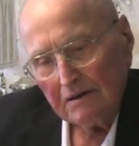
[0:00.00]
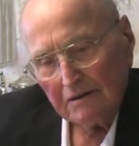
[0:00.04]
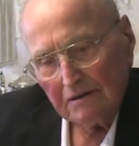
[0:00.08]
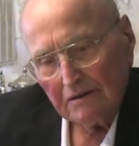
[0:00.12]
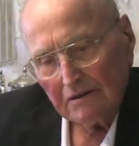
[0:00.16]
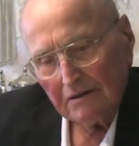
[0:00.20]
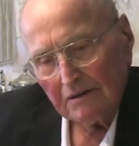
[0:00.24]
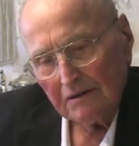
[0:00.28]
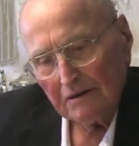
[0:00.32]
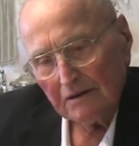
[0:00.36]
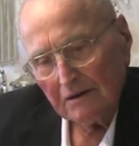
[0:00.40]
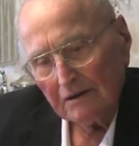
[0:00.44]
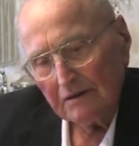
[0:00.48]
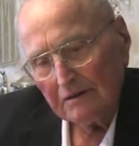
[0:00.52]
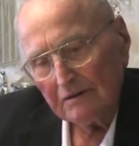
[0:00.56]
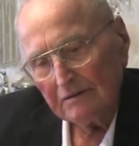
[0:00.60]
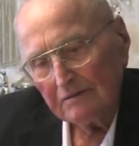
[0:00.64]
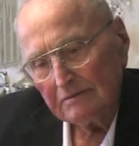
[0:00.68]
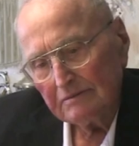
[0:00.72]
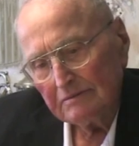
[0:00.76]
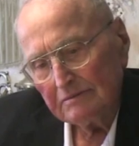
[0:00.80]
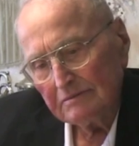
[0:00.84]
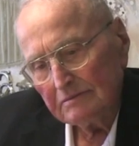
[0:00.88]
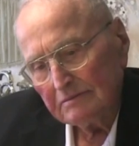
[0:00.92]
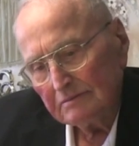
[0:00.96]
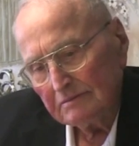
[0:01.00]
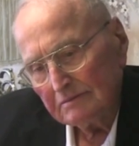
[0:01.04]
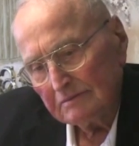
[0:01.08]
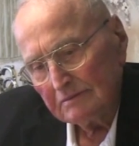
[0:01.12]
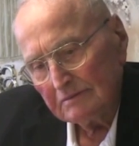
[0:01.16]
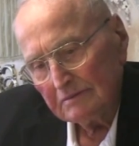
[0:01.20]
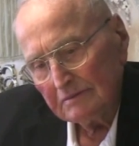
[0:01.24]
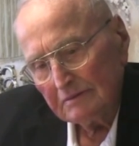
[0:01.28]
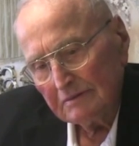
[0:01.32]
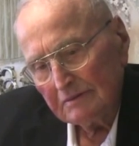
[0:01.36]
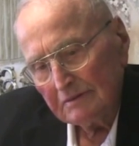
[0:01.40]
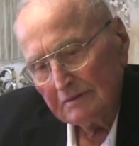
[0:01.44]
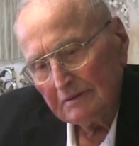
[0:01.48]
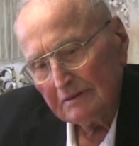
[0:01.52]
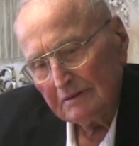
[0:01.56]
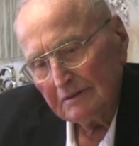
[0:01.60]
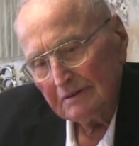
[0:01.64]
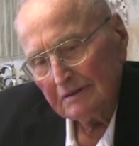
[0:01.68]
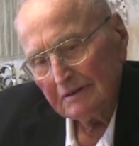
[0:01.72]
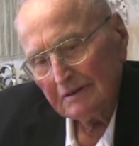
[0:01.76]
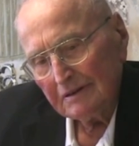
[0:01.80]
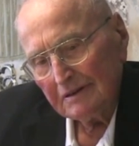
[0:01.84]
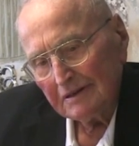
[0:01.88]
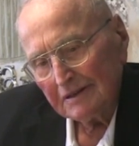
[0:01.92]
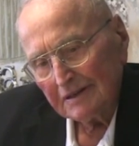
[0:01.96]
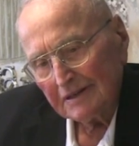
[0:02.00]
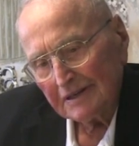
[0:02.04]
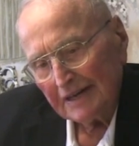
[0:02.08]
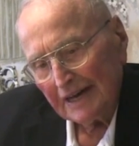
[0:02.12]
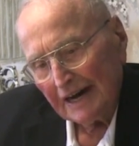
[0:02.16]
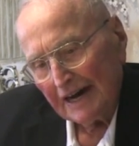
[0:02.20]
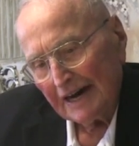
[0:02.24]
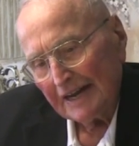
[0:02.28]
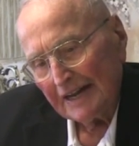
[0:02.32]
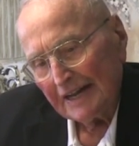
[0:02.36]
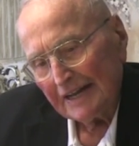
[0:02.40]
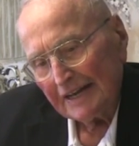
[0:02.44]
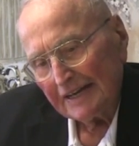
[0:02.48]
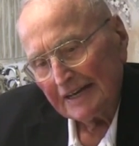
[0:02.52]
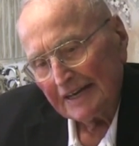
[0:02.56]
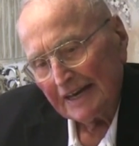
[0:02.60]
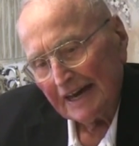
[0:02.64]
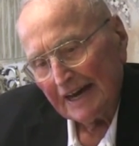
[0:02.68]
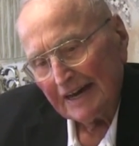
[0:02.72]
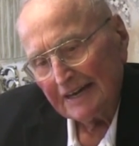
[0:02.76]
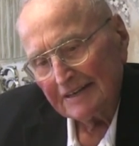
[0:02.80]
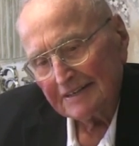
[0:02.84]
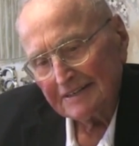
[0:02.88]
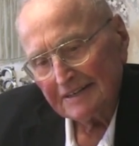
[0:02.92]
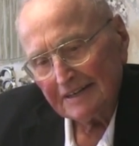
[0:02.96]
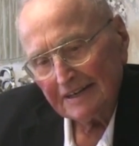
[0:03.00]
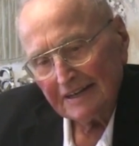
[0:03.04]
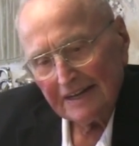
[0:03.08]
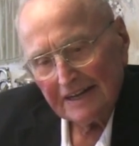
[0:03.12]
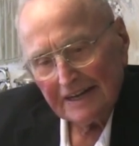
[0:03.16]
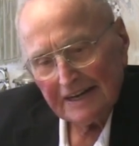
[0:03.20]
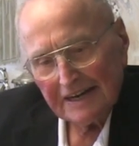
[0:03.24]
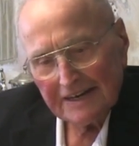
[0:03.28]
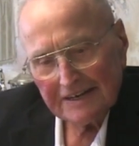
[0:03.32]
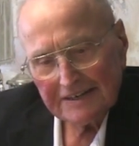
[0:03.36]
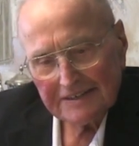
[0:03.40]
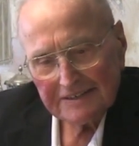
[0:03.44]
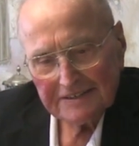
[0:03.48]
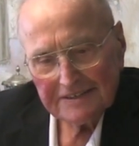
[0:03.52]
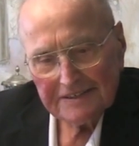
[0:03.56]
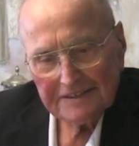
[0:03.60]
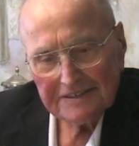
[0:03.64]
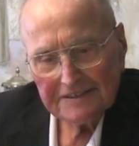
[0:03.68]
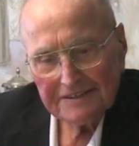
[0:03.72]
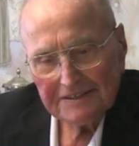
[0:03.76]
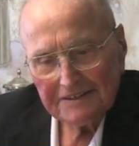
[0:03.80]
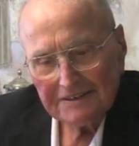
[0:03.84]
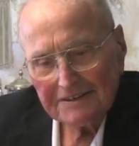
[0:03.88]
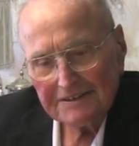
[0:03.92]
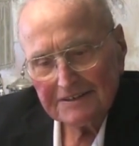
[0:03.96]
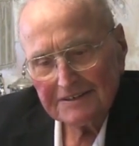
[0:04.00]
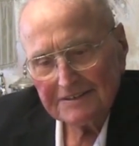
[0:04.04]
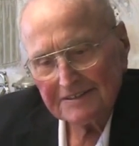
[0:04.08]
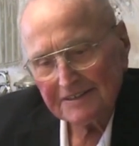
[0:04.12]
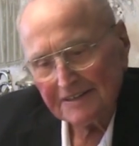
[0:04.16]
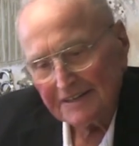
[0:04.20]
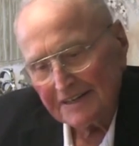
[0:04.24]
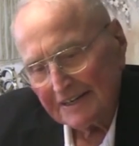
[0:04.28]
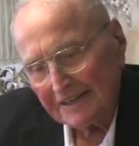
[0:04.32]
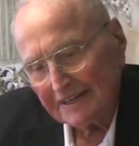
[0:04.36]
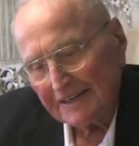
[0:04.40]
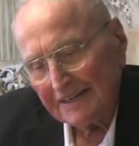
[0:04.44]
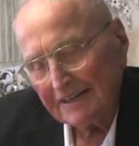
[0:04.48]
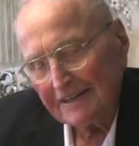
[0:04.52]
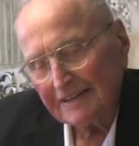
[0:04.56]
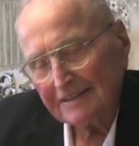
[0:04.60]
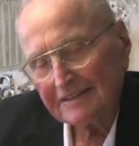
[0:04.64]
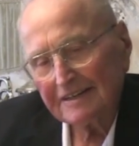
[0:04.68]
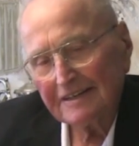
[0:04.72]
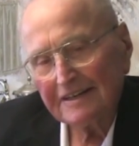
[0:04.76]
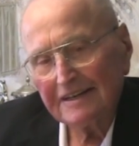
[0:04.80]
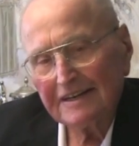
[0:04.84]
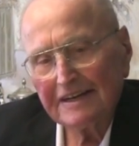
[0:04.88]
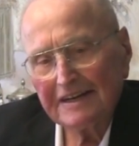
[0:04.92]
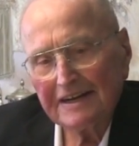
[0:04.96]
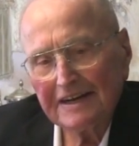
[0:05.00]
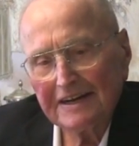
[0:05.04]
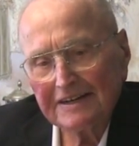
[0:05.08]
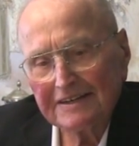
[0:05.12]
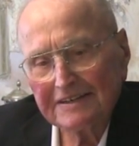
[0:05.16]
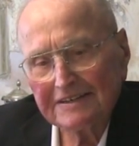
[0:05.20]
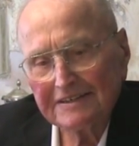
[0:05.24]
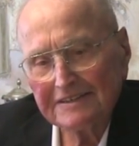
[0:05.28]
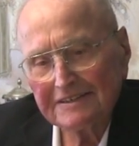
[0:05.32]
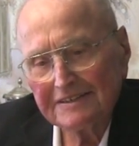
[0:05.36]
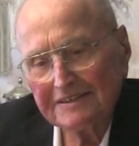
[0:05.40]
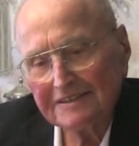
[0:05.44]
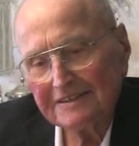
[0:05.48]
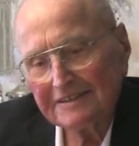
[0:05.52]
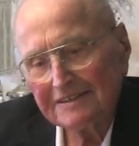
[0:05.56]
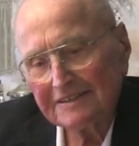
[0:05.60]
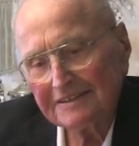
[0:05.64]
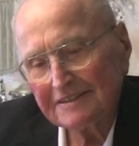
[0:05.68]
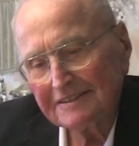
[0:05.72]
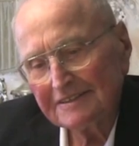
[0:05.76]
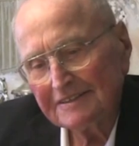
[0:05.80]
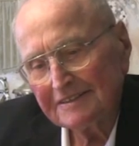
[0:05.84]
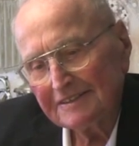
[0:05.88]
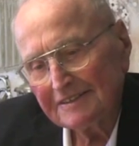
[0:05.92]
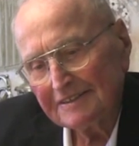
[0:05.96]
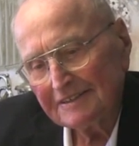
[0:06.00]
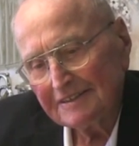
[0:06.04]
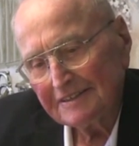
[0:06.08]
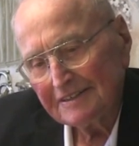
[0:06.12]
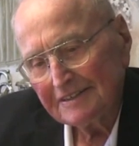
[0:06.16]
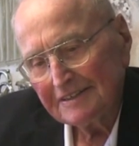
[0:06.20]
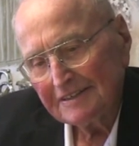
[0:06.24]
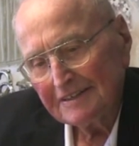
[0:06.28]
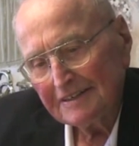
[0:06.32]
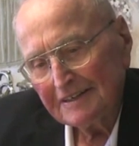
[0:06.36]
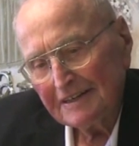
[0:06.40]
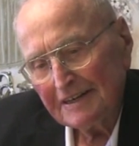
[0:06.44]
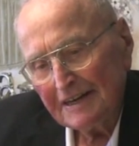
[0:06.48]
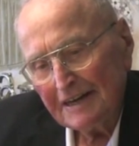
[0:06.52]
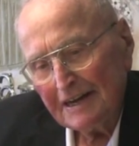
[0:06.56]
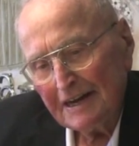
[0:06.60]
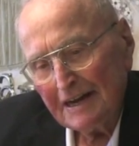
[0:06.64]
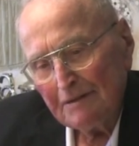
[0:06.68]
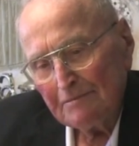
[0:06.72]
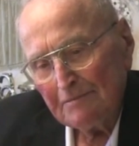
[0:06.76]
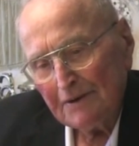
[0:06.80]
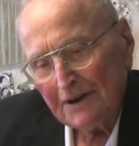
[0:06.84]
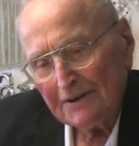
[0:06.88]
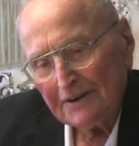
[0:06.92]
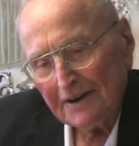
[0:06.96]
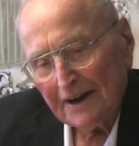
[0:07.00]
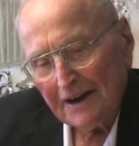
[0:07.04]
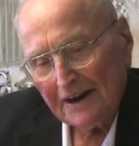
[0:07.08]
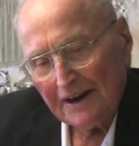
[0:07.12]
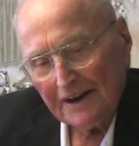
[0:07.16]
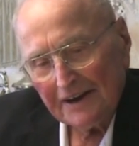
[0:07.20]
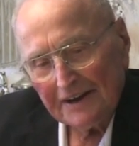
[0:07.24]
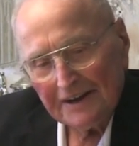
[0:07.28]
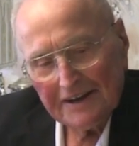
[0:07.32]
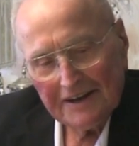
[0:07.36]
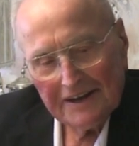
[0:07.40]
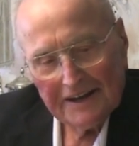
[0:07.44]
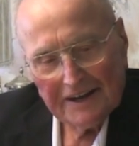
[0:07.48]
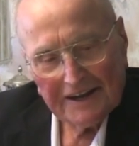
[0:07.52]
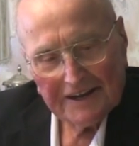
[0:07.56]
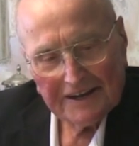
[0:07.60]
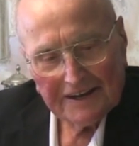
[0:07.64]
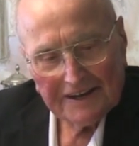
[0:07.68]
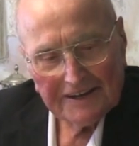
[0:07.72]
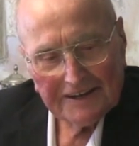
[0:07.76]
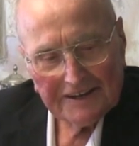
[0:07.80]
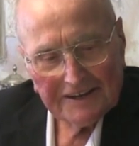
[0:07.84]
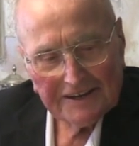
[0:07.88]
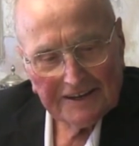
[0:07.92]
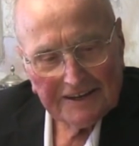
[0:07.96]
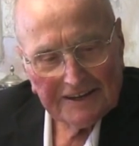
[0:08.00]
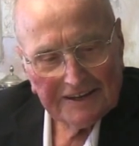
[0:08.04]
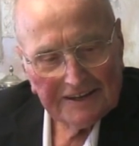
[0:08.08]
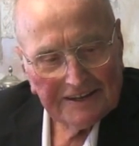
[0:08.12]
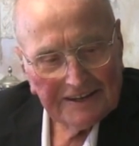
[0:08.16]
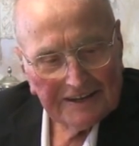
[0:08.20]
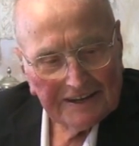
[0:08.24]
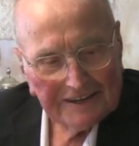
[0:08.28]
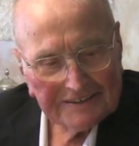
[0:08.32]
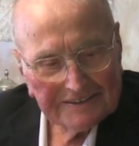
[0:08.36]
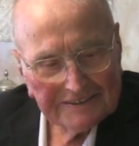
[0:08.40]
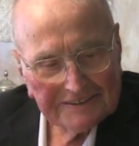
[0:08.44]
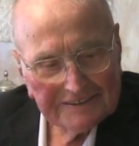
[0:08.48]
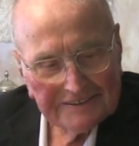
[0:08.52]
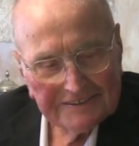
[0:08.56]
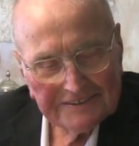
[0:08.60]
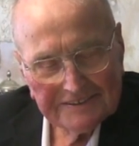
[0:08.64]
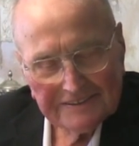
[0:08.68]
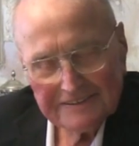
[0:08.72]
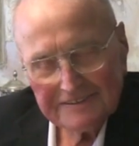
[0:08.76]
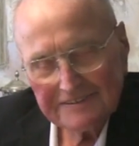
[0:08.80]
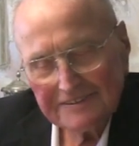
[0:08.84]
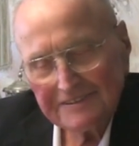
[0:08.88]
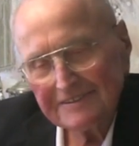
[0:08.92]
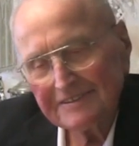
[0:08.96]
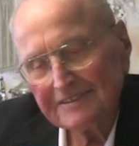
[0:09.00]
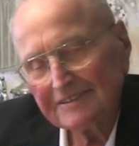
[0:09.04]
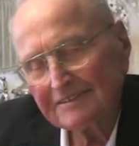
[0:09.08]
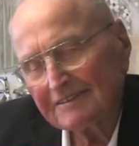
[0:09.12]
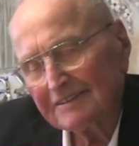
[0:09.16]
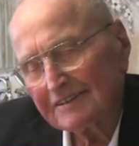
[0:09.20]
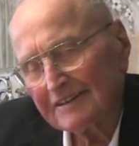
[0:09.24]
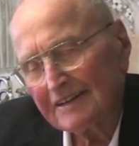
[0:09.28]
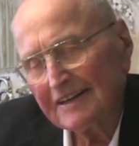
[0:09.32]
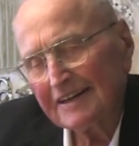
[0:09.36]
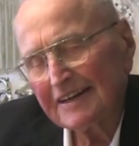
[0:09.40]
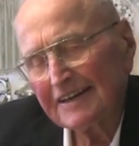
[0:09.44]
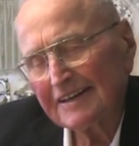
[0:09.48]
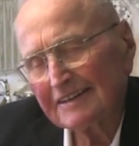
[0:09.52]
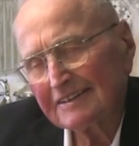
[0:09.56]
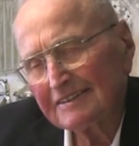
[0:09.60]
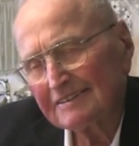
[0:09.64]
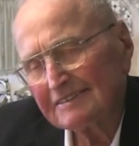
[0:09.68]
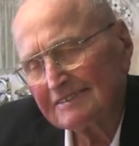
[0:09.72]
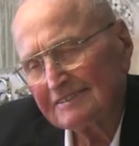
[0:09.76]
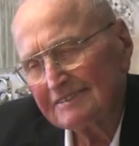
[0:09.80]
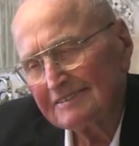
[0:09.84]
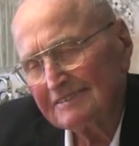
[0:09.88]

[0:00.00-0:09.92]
or county council action or city council action or morality action election that you don't like,